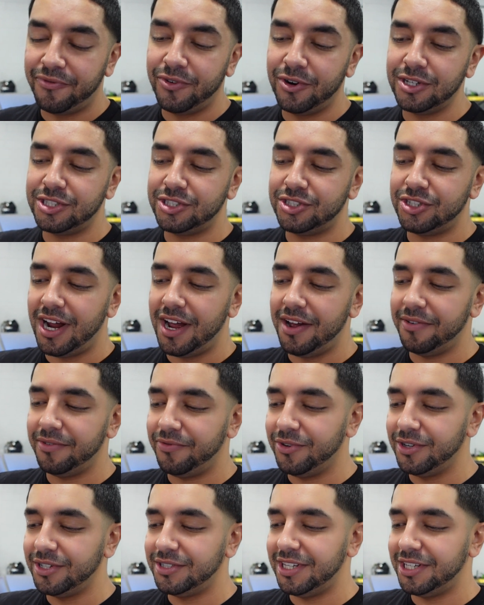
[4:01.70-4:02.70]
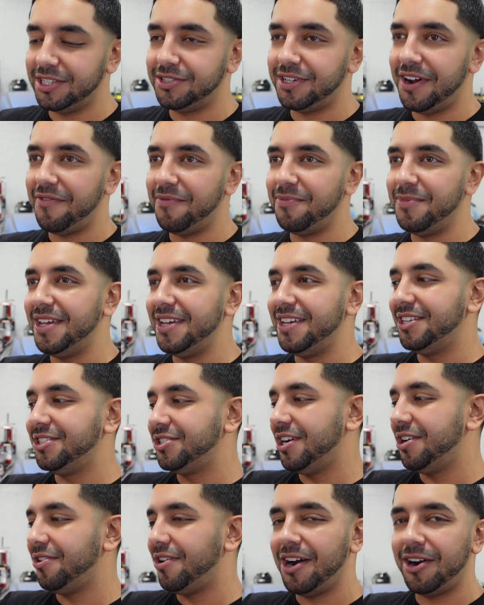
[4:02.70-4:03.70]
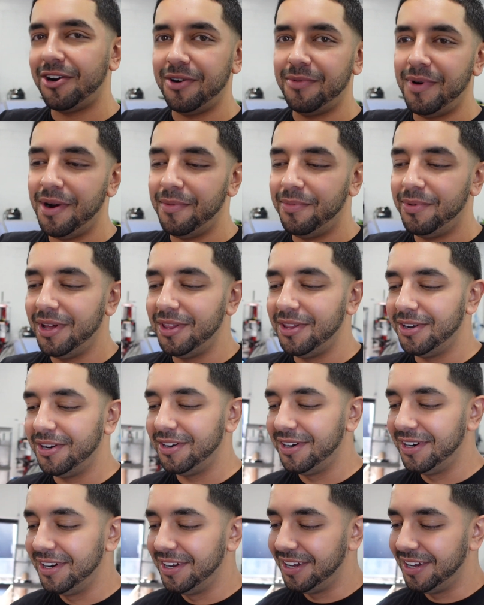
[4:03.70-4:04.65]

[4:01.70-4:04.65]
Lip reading: first test drive. Me, J-Rock, or my brother.